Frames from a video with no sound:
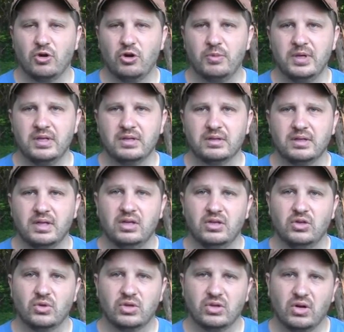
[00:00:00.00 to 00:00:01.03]
moment.
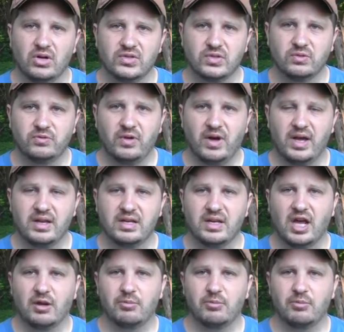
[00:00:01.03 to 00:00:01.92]
You can also find it